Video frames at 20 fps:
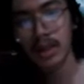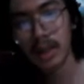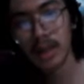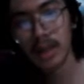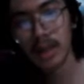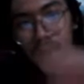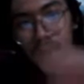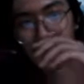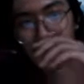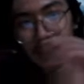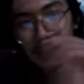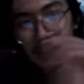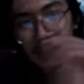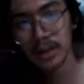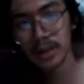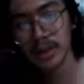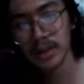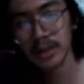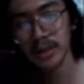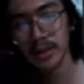
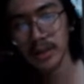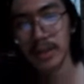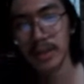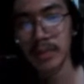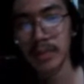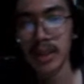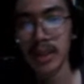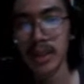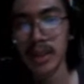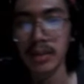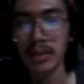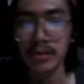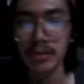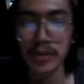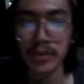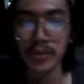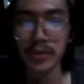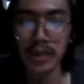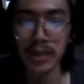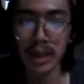our Qn
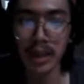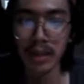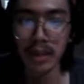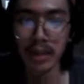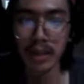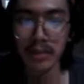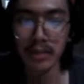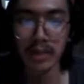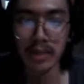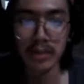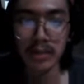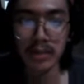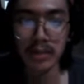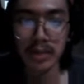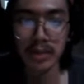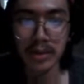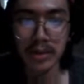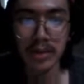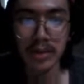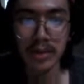prime will not
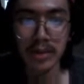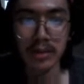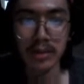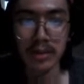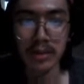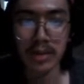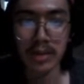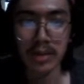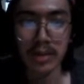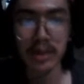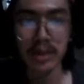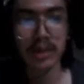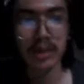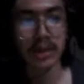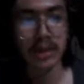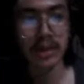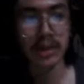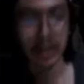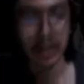be used, so we just